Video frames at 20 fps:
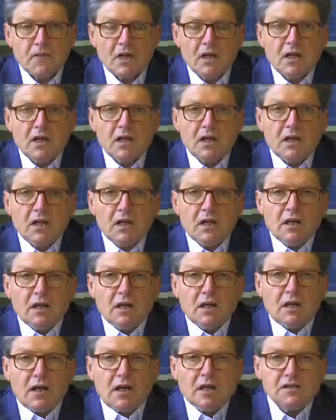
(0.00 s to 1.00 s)

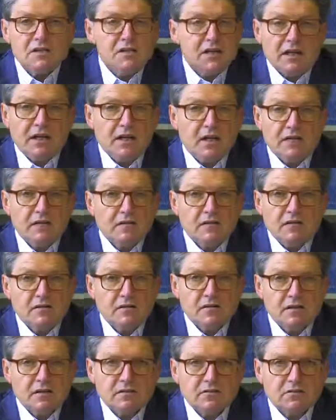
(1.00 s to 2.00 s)
discusses this in great
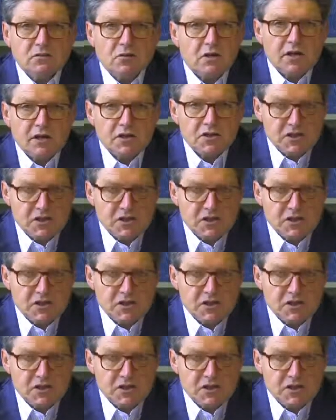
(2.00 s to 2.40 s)
detail.